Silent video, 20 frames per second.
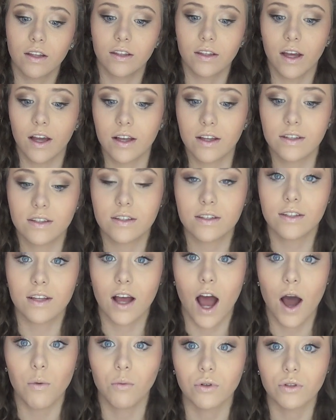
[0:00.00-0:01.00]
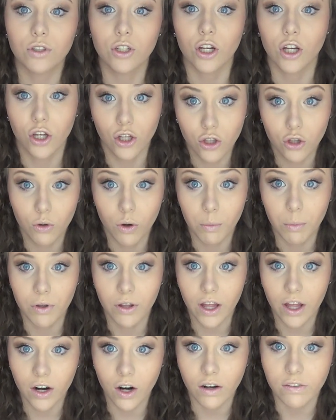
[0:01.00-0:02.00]
Yes, I will take you up on
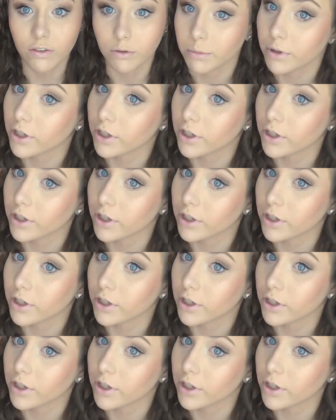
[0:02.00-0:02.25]
that offer,